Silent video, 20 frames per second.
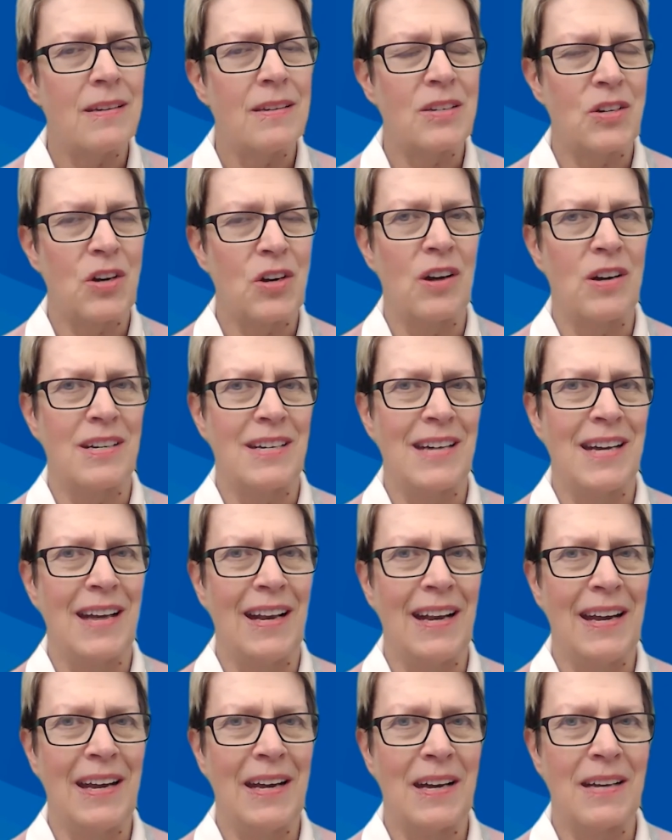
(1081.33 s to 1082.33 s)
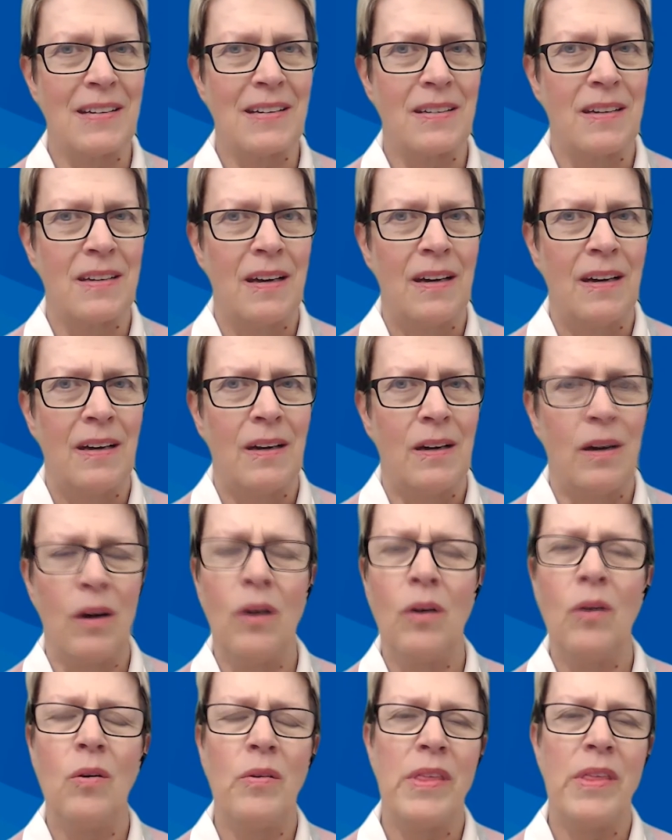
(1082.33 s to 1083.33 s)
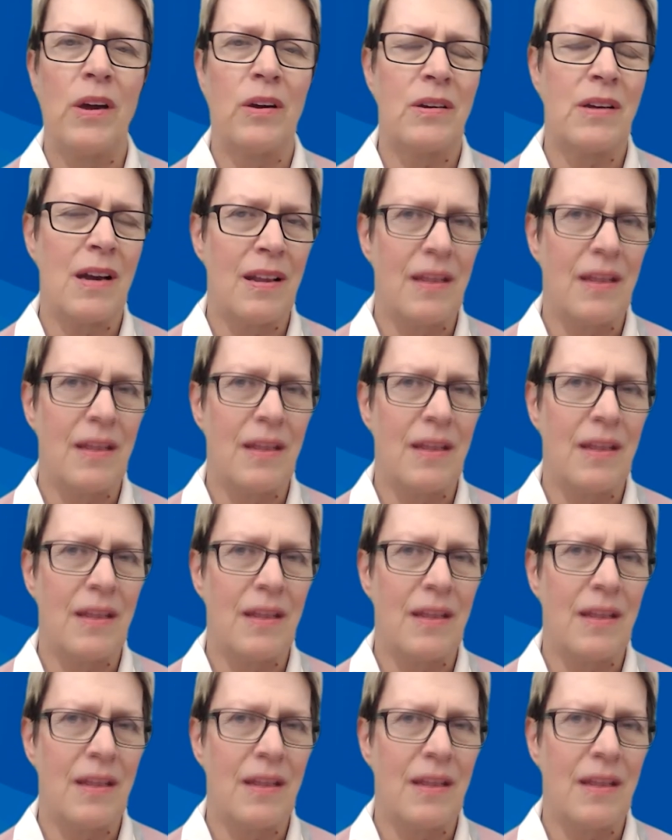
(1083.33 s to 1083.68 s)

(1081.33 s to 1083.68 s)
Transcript: start telling us, oh, they're going